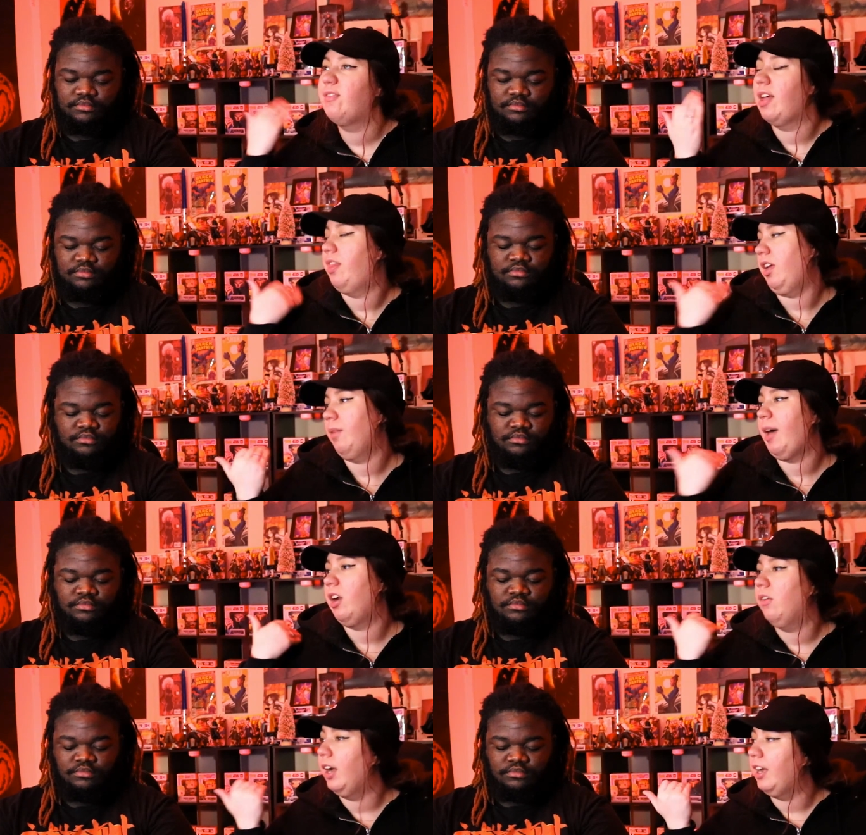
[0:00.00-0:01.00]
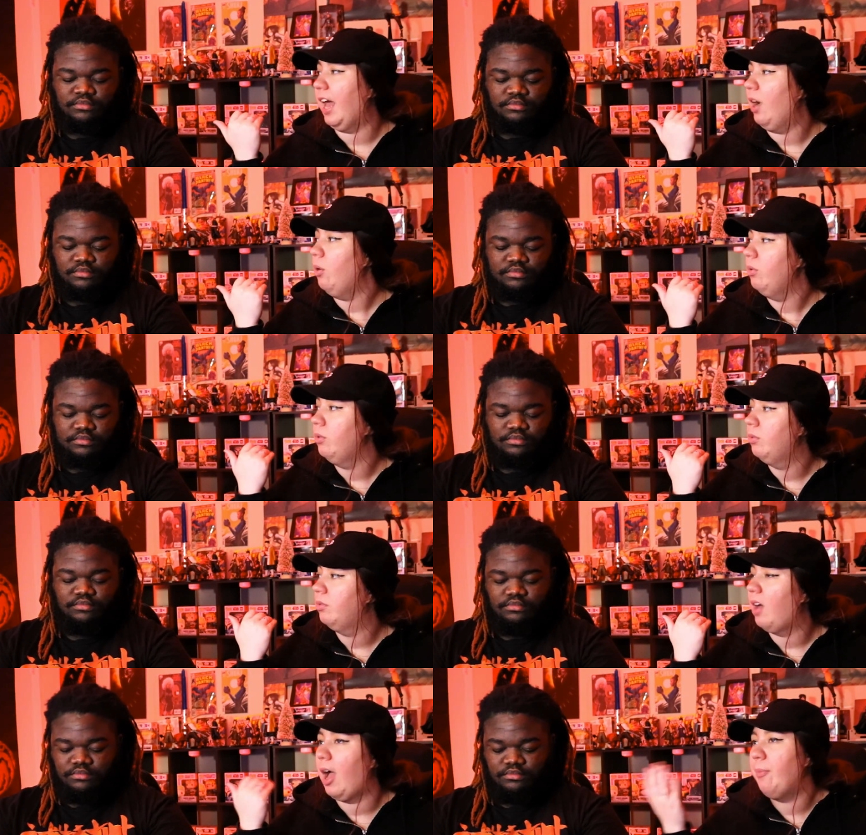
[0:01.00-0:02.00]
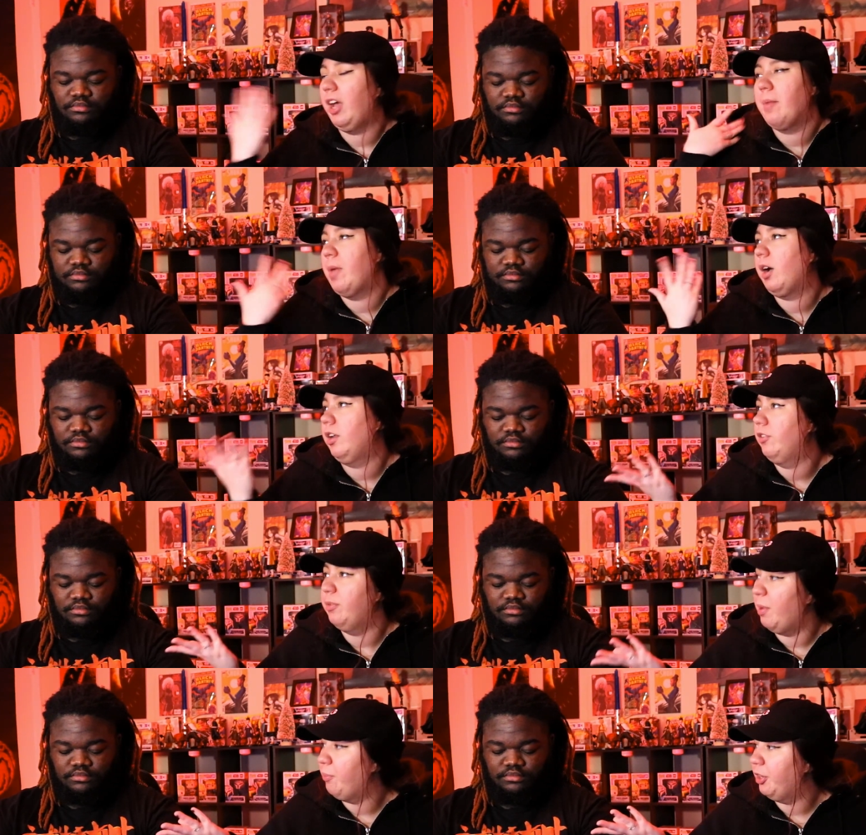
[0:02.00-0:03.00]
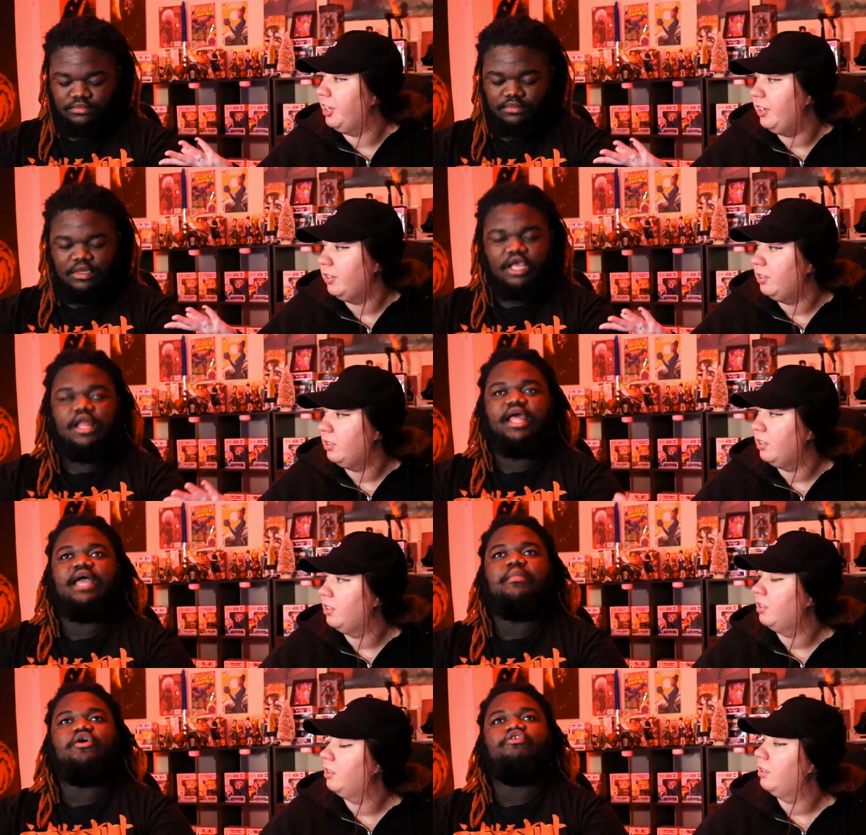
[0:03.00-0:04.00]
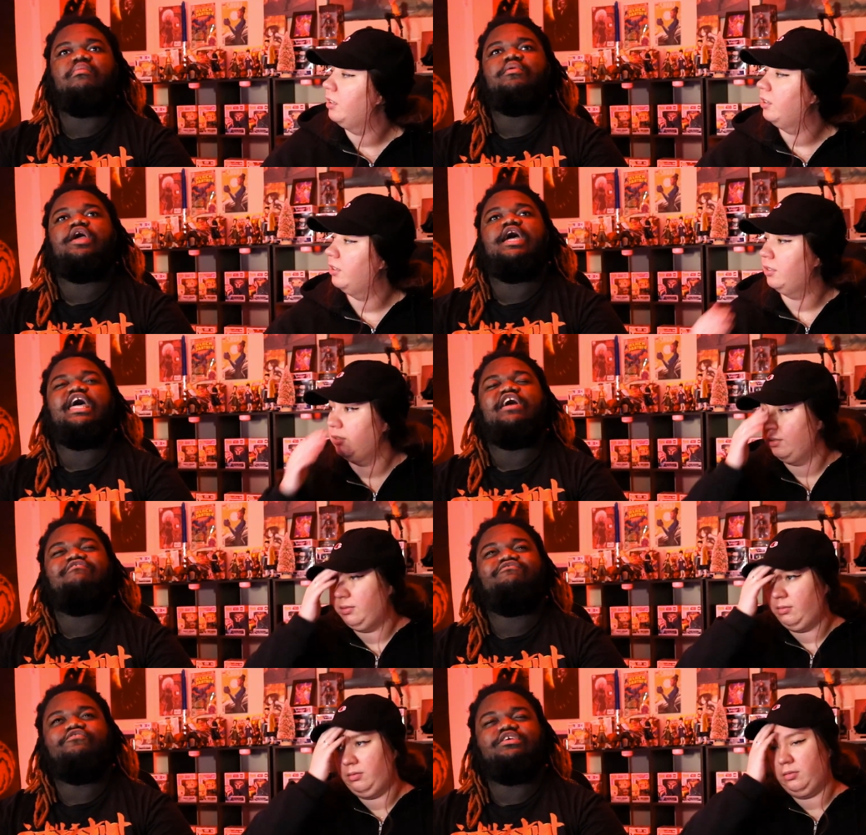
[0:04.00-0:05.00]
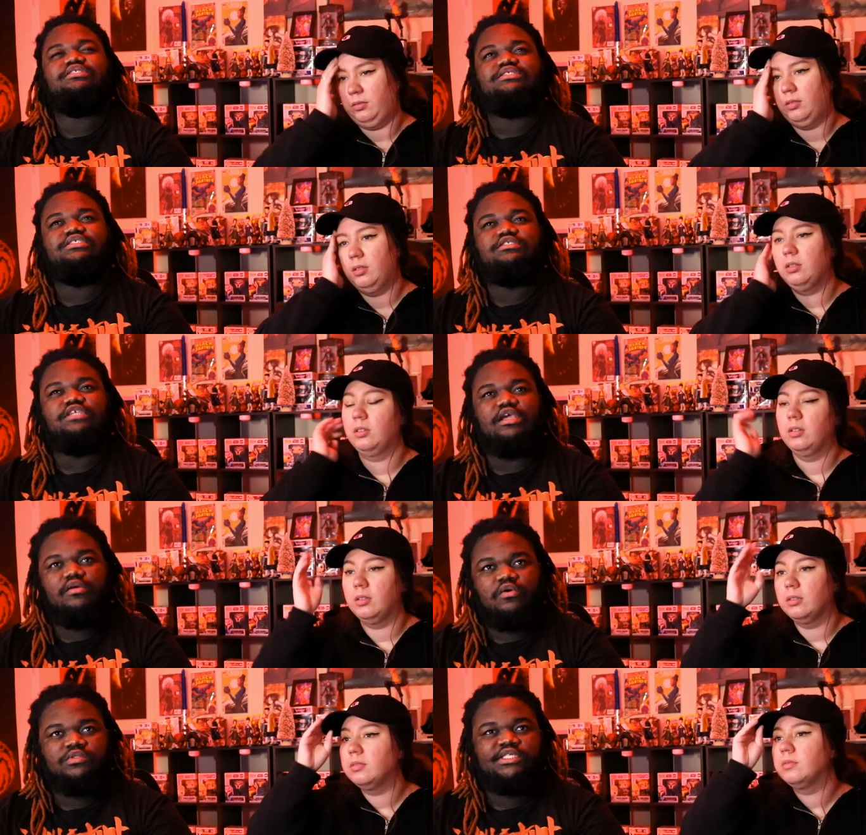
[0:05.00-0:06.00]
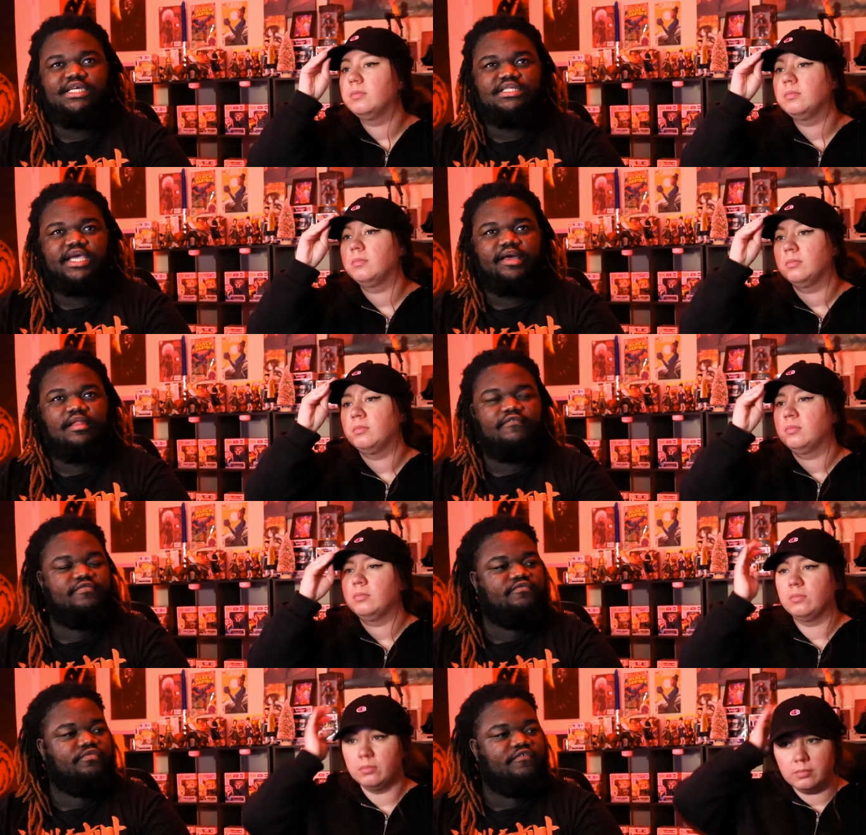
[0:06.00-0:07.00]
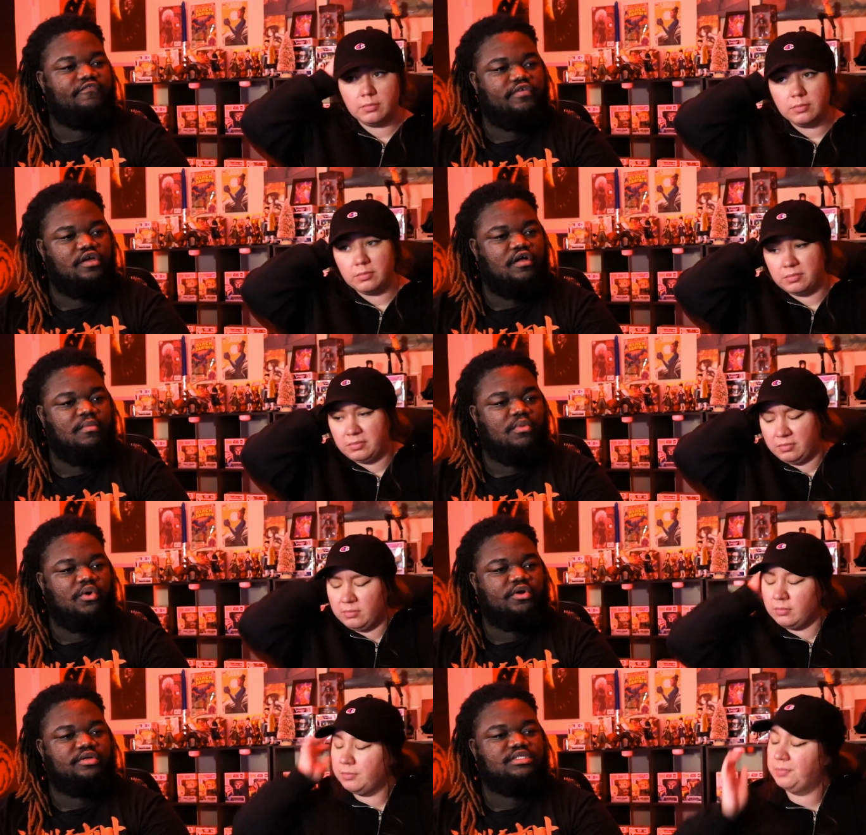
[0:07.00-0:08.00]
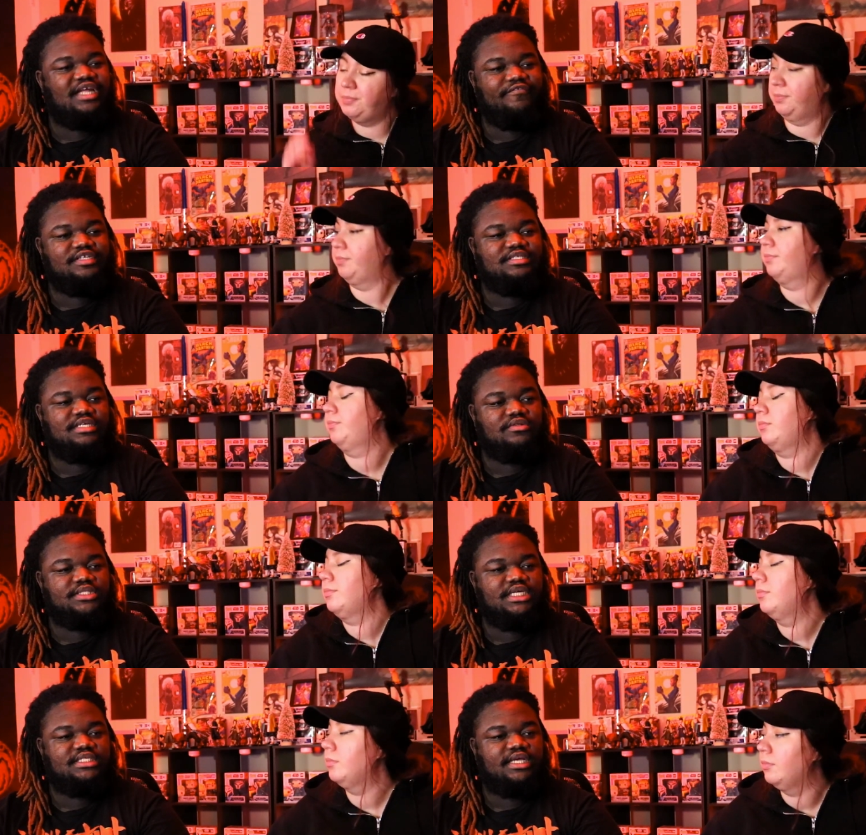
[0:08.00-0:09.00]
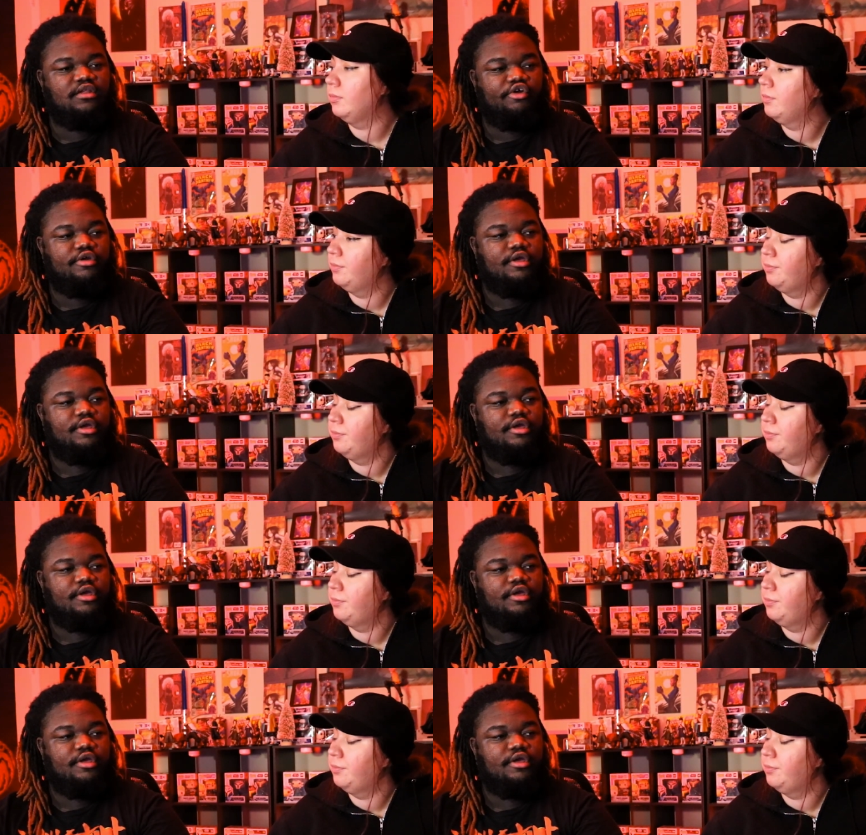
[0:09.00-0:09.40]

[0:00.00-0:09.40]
Speaker 1: I think about it right now, I'm like, I'm not going to remember it. Like,
Speaker 2: I'm not going
Speaker 1: to remember
Speaker 2: every single detail of the film or every single detail.